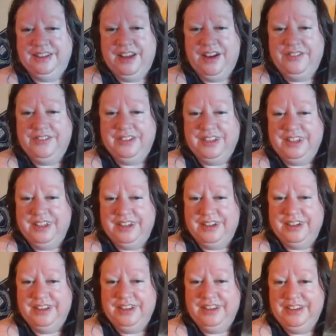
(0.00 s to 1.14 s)
lovely
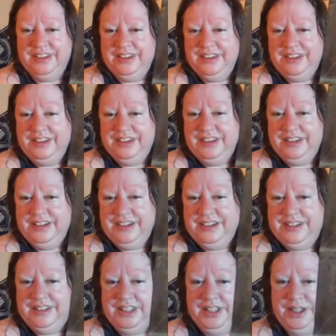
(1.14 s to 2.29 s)
and
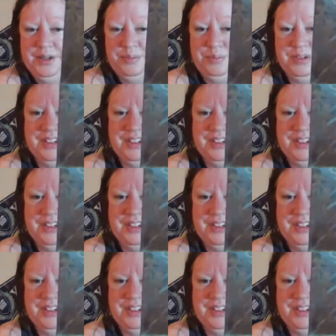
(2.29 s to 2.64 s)
deep